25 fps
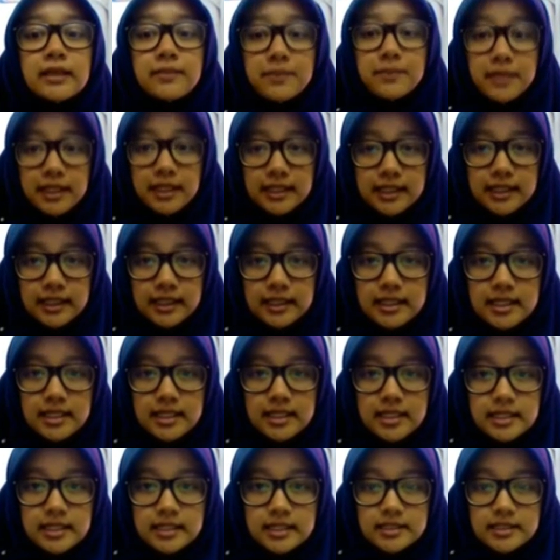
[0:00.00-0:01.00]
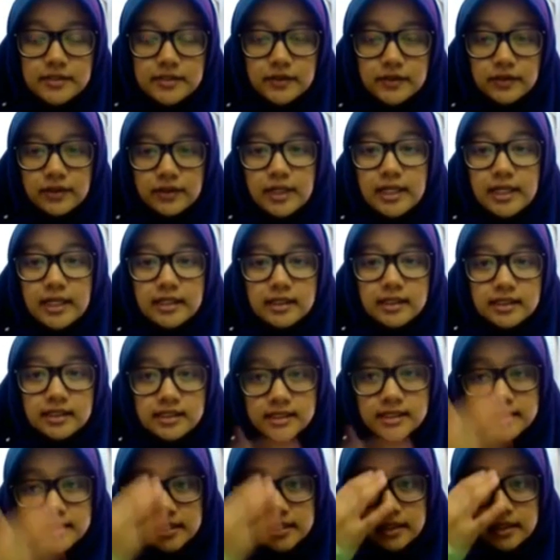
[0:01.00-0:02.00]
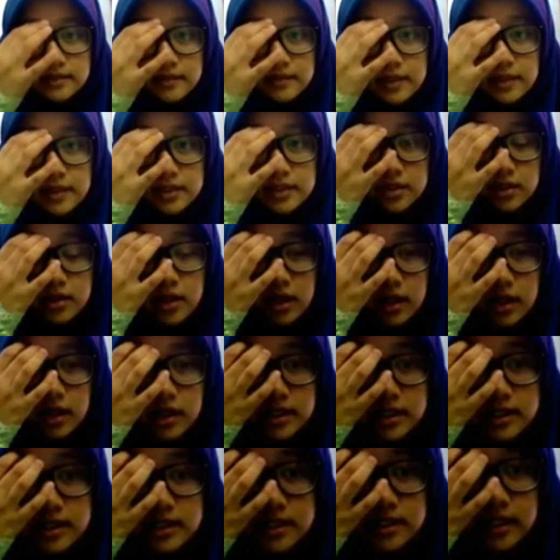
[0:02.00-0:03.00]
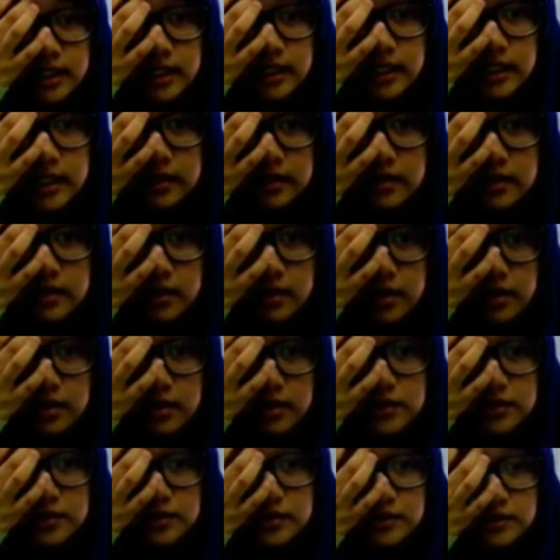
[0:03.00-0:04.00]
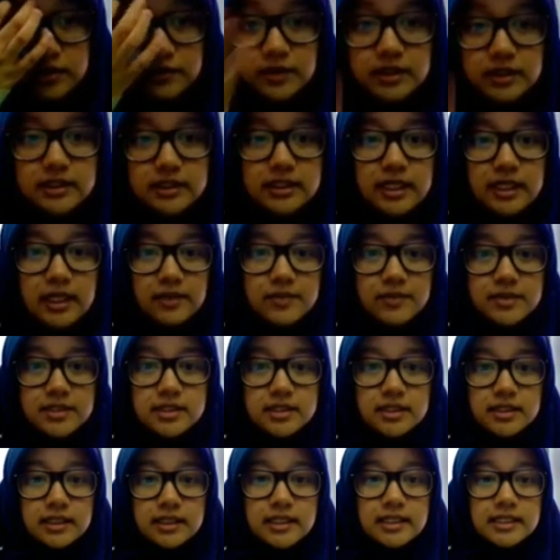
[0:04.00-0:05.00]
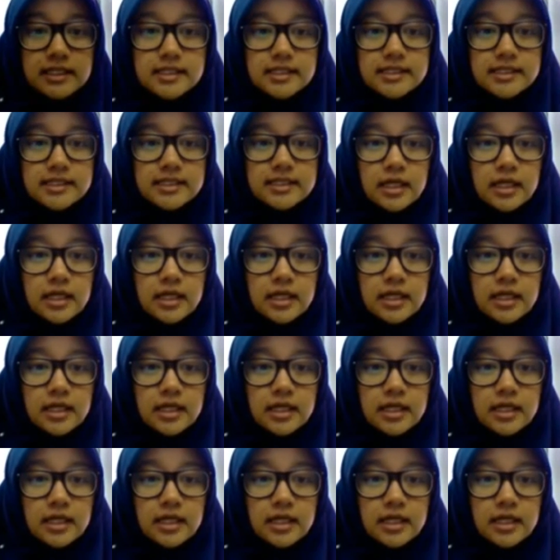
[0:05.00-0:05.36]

million. So that is a major cost, and our total fixed capital is